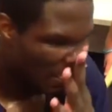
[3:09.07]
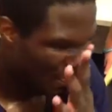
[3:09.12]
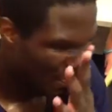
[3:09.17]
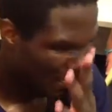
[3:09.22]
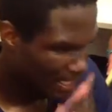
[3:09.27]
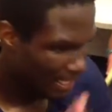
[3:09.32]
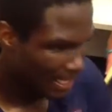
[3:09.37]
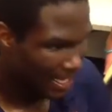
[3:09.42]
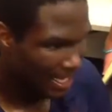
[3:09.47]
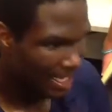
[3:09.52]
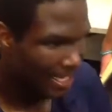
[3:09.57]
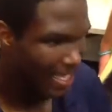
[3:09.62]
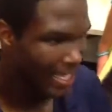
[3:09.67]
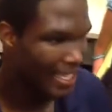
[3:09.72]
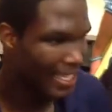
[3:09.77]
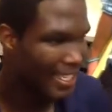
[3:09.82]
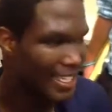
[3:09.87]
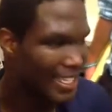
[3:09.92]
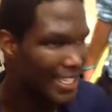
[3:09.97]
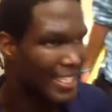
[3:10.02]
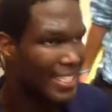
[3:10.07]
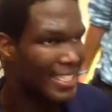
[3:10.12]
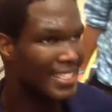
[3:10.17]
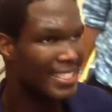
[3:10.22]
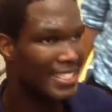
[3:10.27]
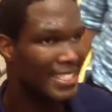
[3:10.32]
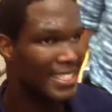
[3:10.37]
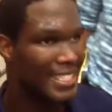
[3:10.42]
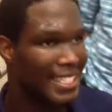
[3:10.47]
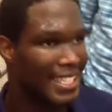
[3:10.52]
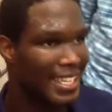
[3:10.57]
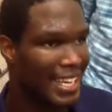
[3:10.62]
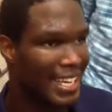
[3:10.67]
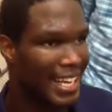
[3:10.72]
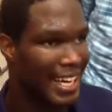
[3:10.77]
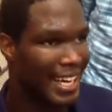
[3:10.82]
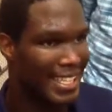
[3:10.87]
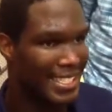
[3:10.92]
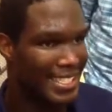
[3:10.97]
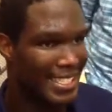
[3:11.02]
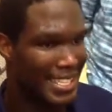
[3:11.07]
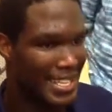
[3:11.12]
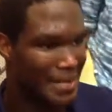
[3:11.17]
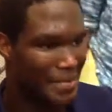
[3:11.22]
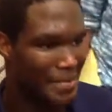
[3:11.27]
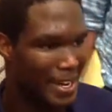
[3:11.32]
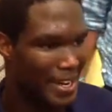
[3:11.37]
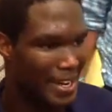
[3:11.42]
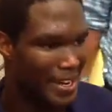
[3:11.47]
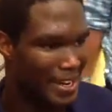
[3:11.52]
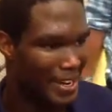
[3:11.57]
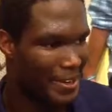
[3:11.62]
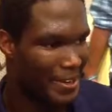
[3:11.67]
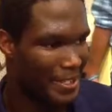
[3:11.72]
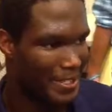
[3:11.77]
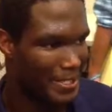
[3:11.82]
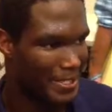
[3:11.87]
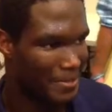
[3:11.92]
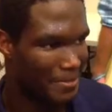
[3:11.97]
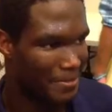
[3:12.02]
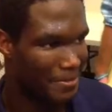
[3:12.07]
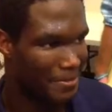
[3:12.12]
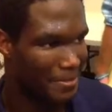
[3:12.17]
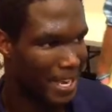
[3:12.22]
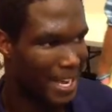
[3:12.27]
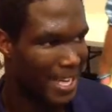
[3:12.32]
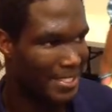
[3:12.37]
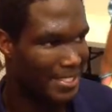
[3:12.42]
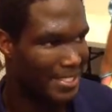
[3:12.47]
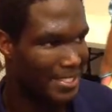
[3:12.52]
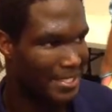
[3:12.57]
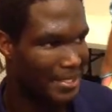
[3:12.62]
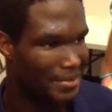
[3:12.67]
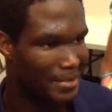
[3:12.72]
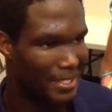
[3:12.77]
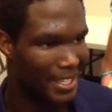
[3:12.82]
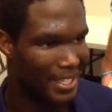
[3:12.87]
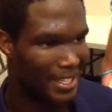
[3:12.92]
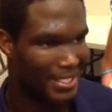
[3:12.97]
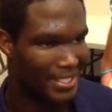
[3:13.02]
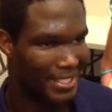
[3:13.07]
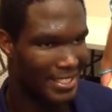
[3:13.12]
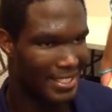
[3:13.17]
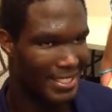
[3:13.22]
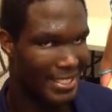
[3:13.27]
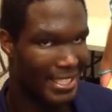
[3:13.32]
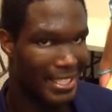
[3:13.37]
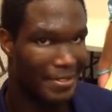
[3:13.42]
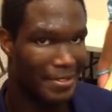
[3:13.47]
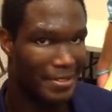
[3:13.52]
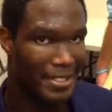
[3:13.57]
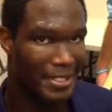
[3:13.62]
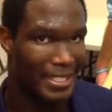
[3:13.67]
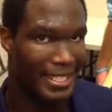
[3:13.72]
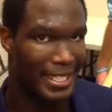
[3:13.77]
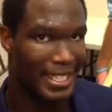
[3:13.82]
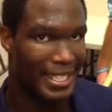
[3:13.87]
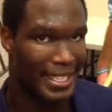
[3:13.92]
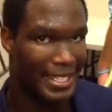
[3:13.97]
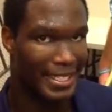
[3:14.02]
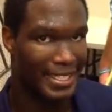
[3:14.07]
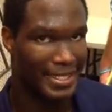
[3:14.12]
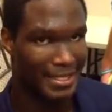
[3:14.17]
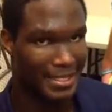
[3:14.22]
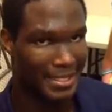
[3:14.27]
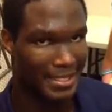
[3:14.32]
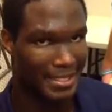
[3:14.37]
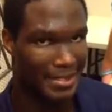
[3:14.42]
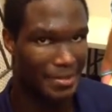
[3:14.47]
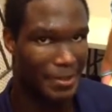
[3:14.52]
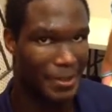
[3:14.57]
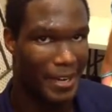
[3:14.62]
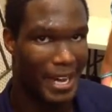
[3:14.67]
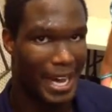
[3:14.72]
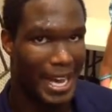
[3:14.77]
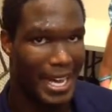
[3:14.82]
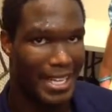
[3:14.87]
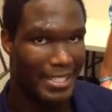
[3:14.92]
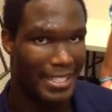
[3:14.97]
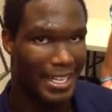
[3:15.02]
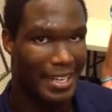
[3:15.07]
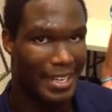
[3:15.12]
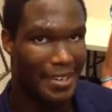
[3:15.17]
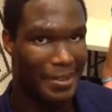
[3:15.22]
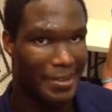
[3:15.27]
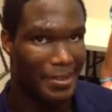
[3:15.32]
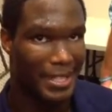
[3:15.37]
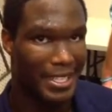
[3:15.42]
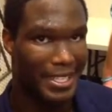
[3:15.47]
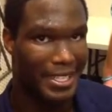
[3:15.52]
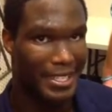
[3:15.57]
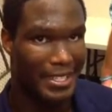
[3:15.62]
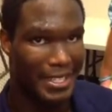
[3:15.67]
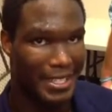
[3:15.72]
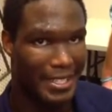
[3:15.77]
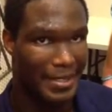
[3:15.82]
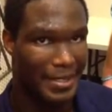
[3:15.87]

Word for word: Uh, I say Mariota's faster, but Hundley's definitely like just more agile and quicker than